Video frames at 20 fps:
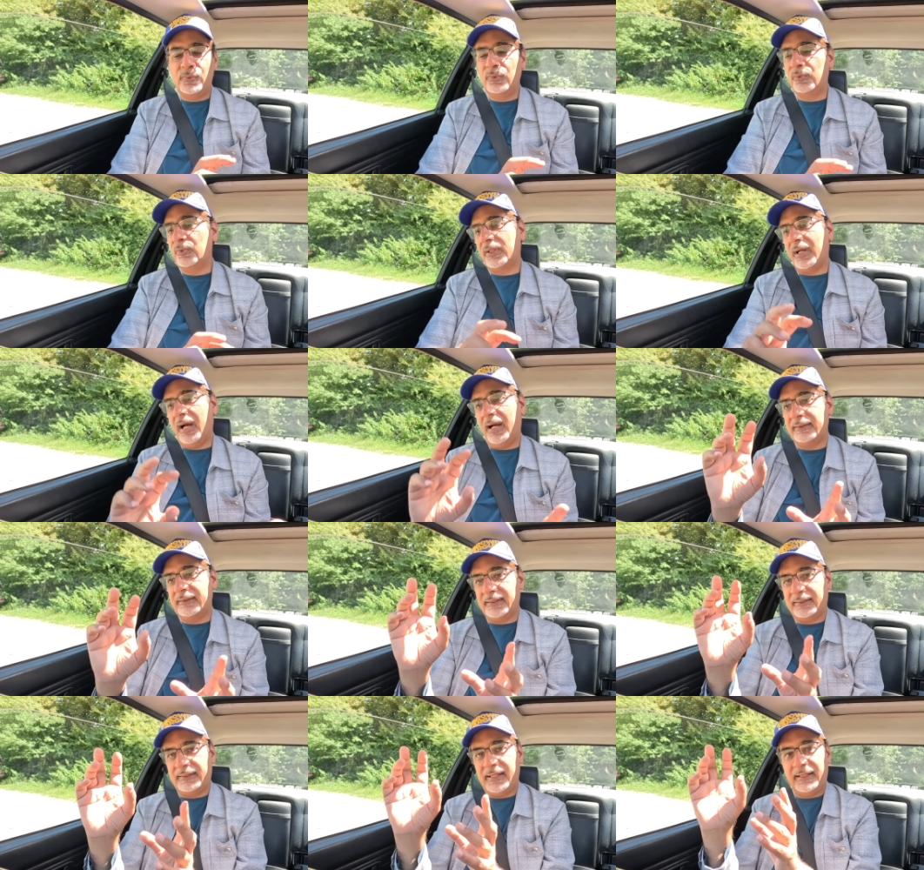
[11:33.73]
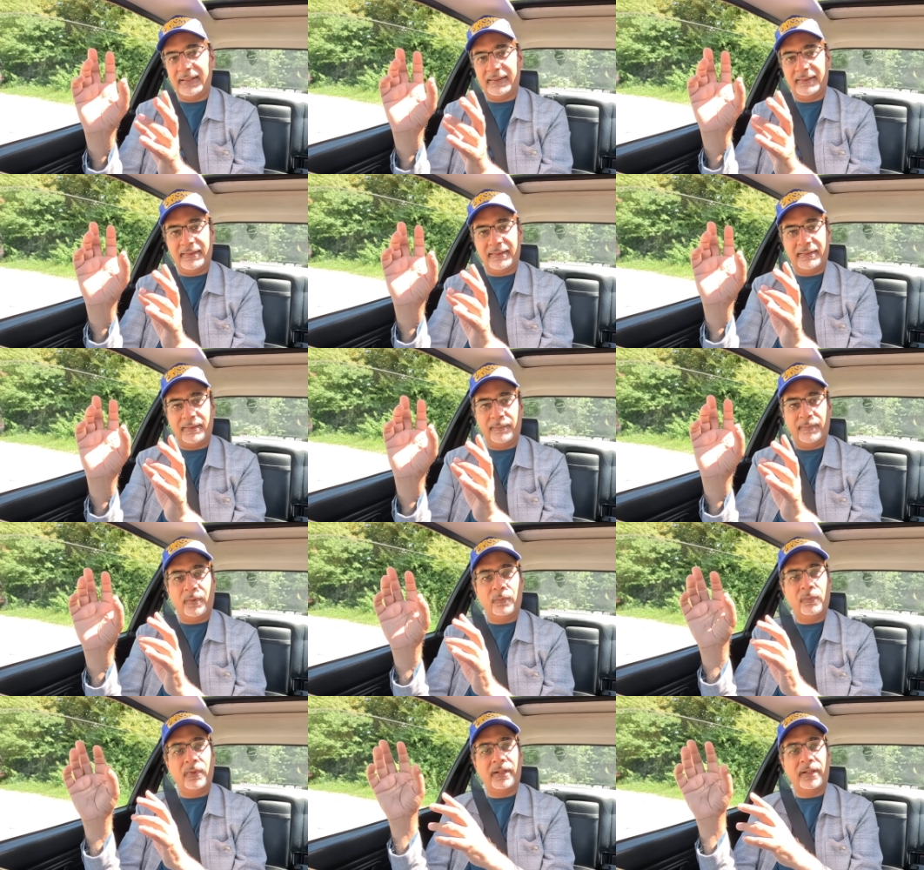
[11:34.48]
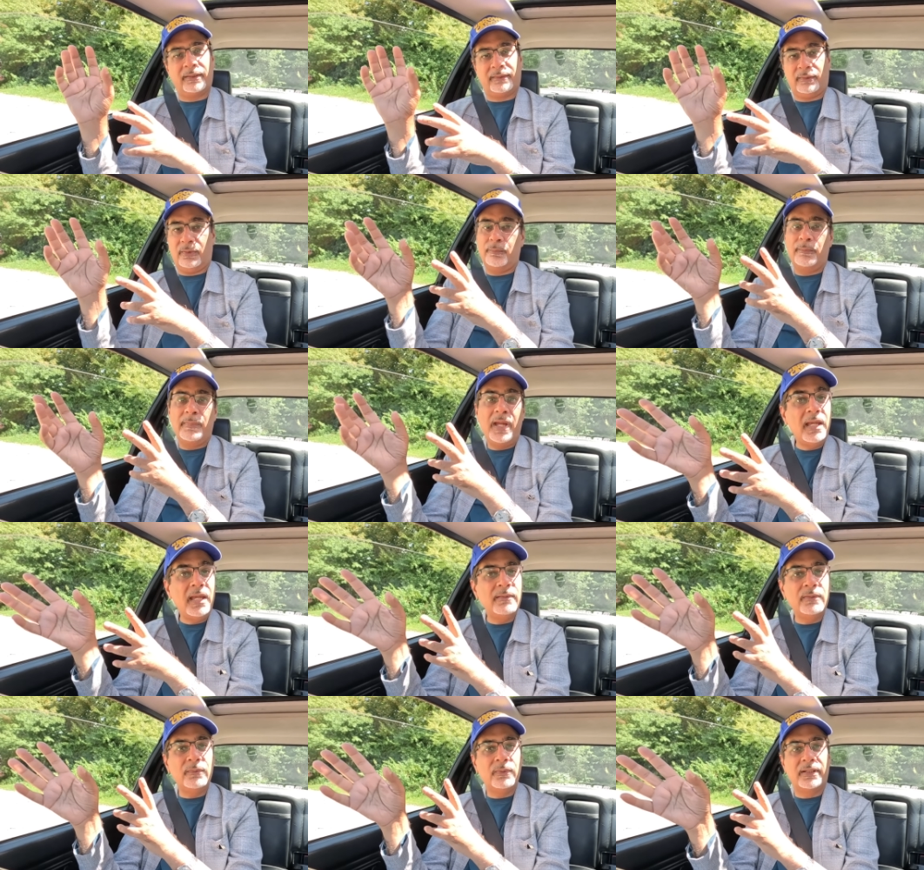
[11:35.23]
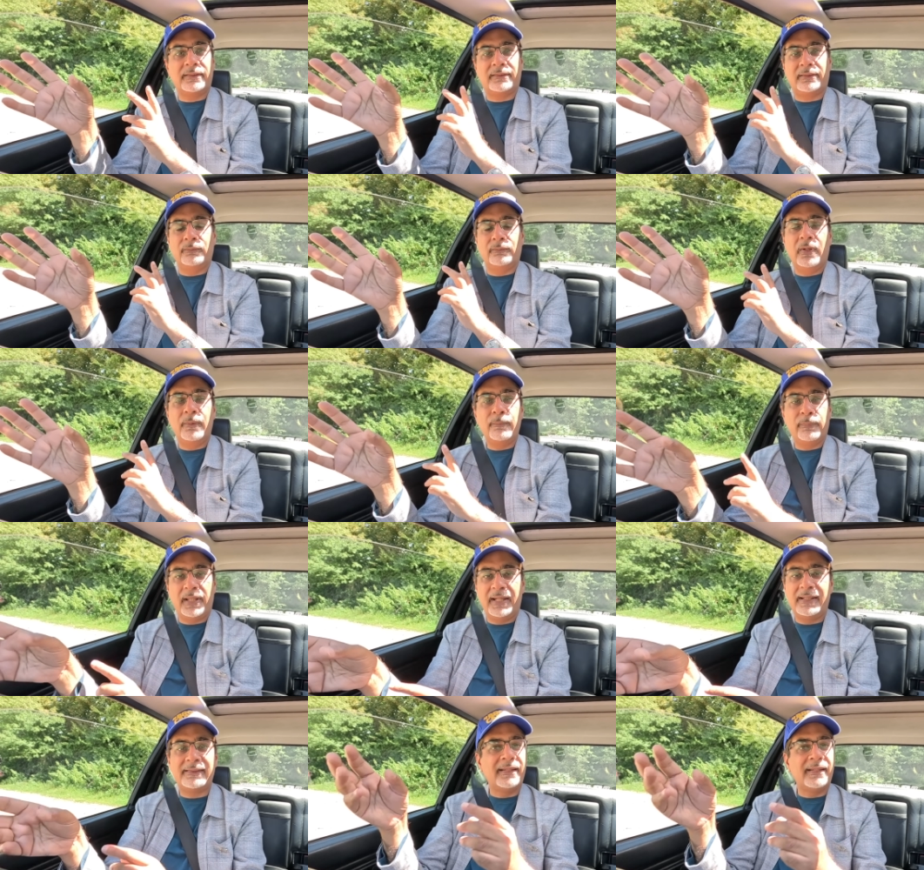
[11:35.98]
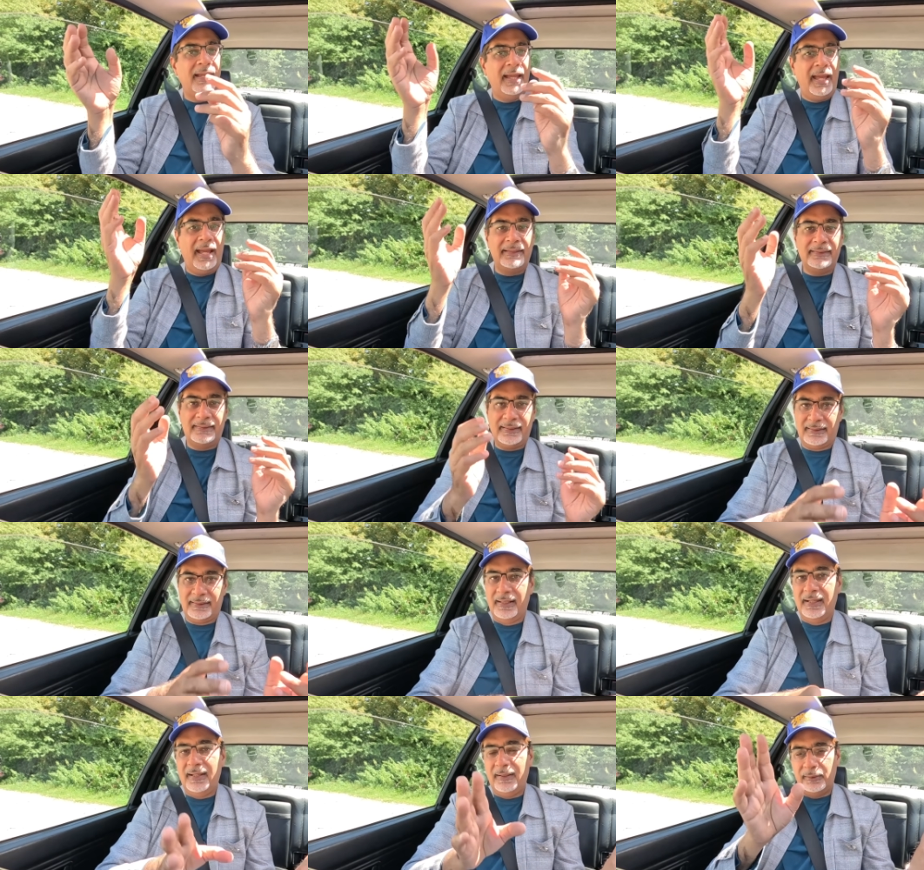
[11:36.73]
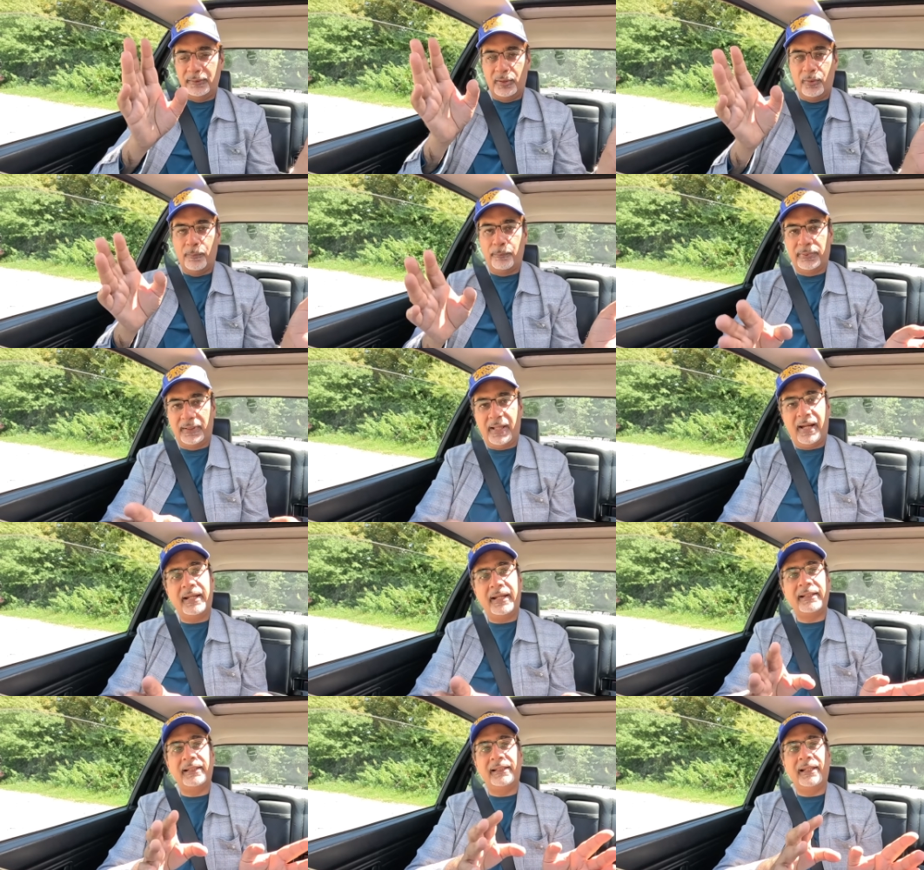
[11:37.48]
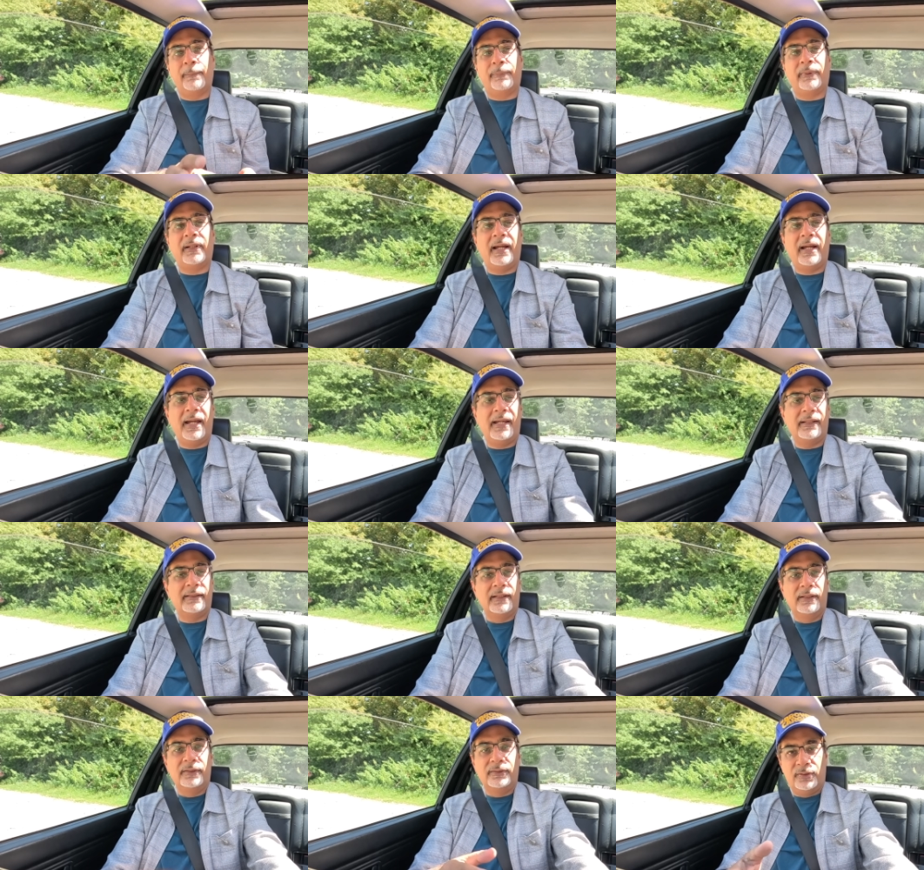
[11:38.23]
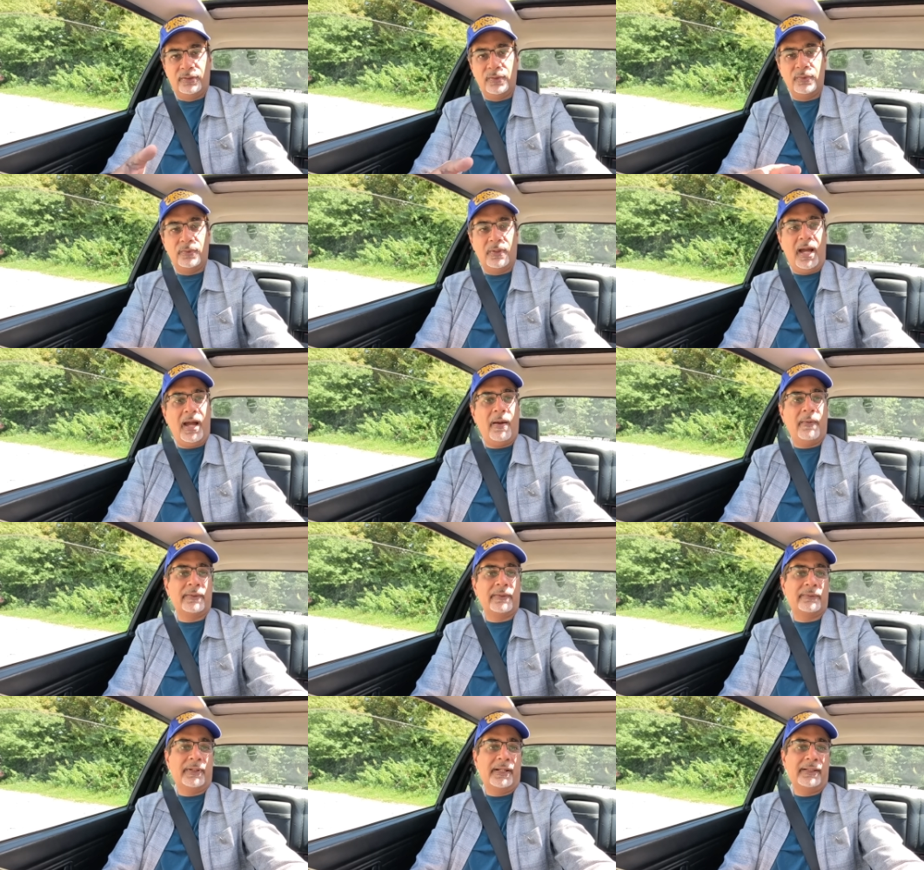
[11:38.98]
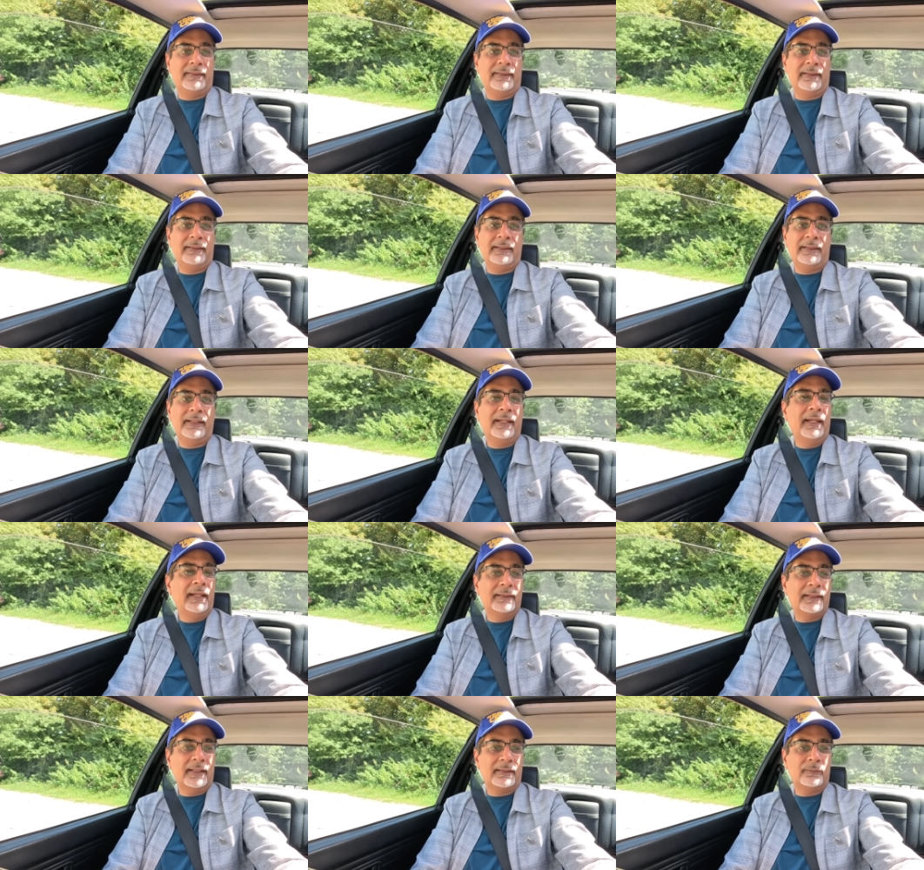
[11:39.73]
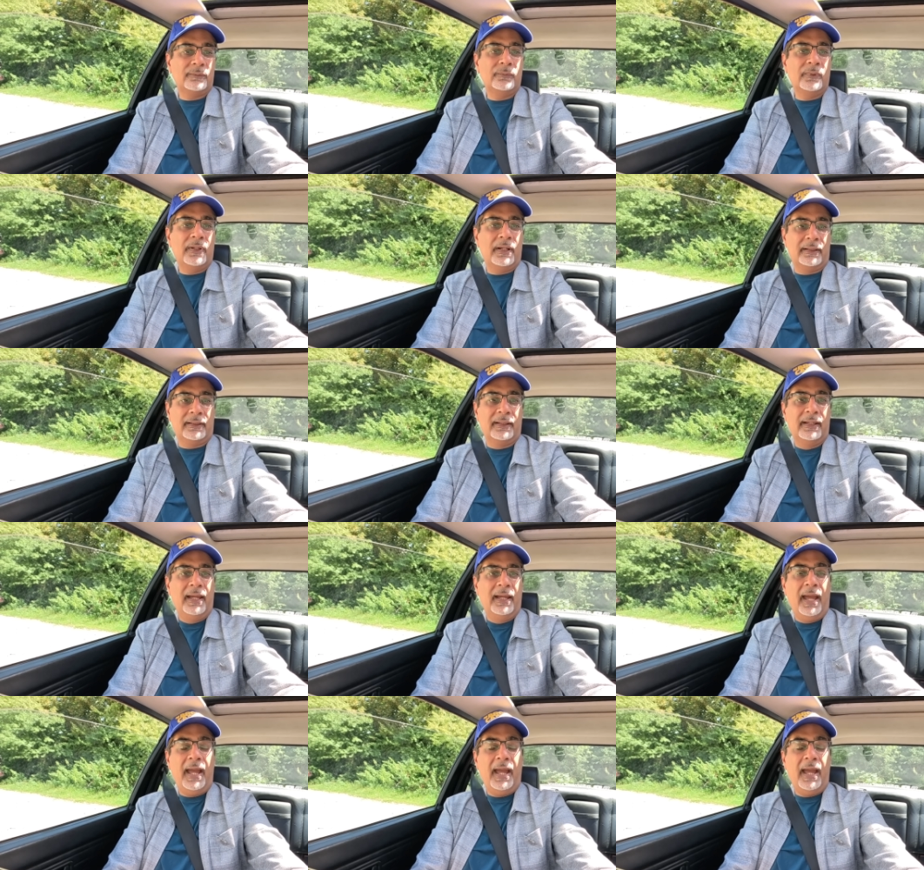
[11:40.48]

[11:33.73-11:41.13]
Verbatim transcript: You can't just take a system that works or maybe works in one place and just, you know, blindly apply it to our great city. It doesn't work.